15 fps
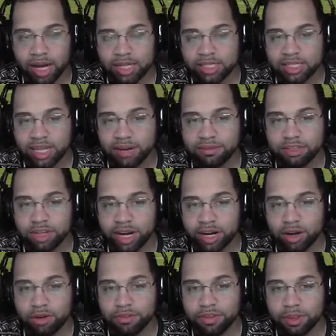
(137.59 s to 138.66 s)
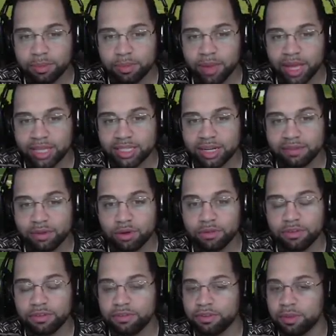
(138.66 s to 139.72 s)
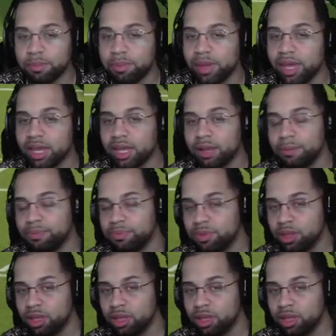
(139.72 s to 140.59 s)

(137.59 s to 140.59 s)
and instead of going for the pick,